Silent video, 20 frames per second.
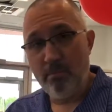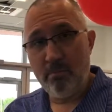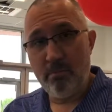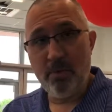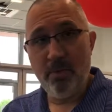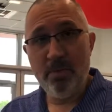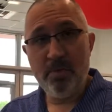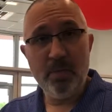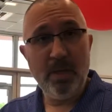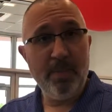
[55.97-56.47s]

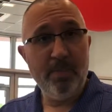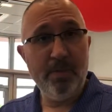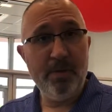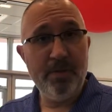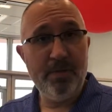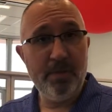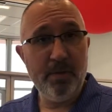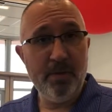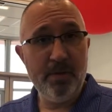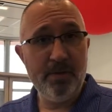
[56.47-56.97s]
those wiper
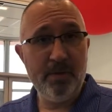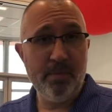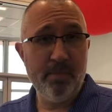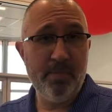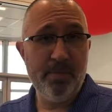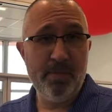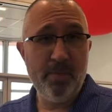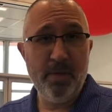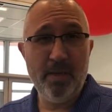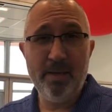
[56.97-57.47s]
inserts are
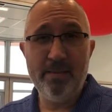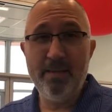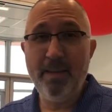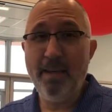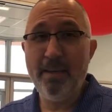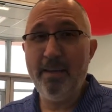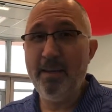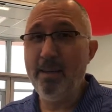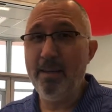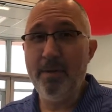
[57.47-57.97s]
between
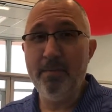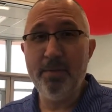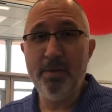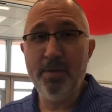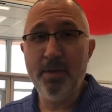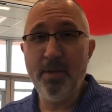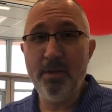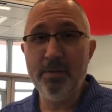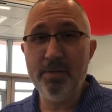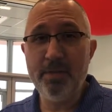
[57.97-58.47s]
$10 and
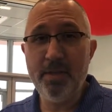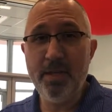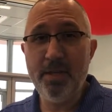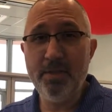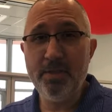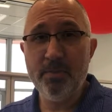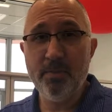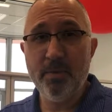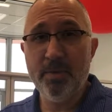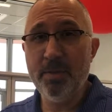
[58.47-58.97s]
$11
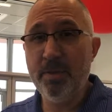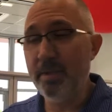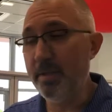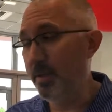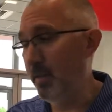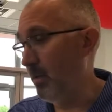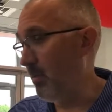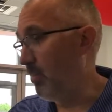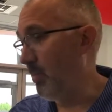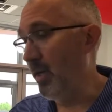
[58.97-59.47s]
each, whereas
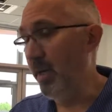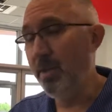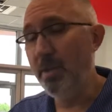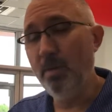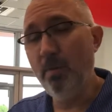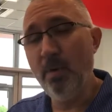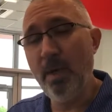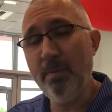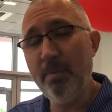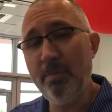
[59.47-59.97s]
a brand
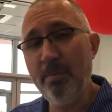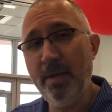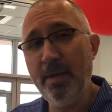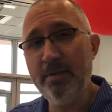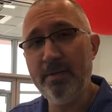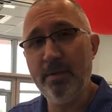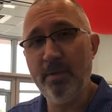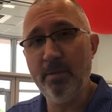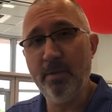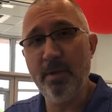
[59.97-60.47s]
new wiper blade
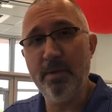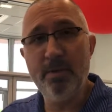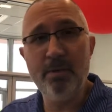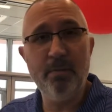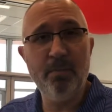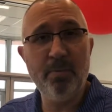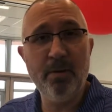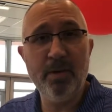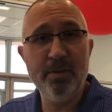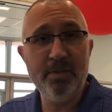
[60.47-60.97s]
is going to run you
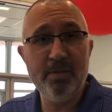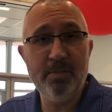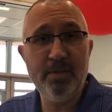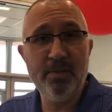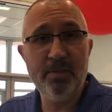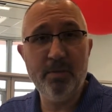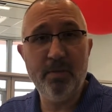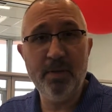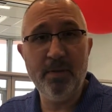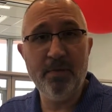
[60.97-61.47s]
possibly
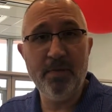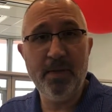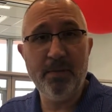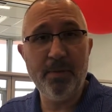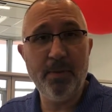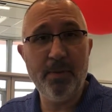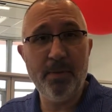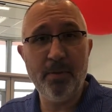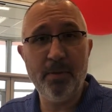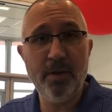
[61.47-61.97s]
$25
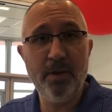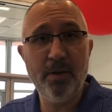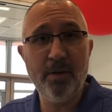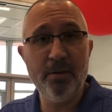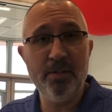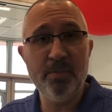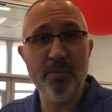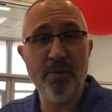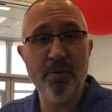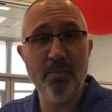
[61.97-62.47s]
to
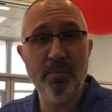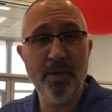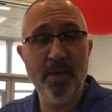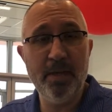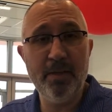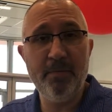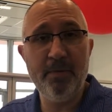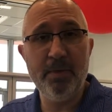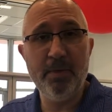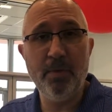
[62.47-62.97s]
$30 per
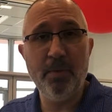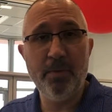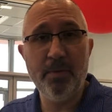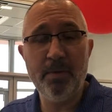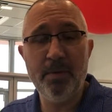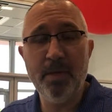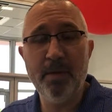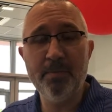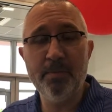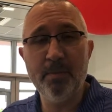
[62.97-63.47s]
blade if you go with
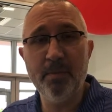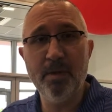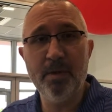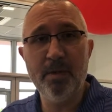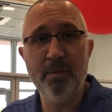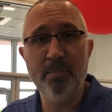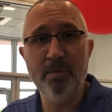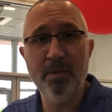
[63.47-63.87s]
an aftermarket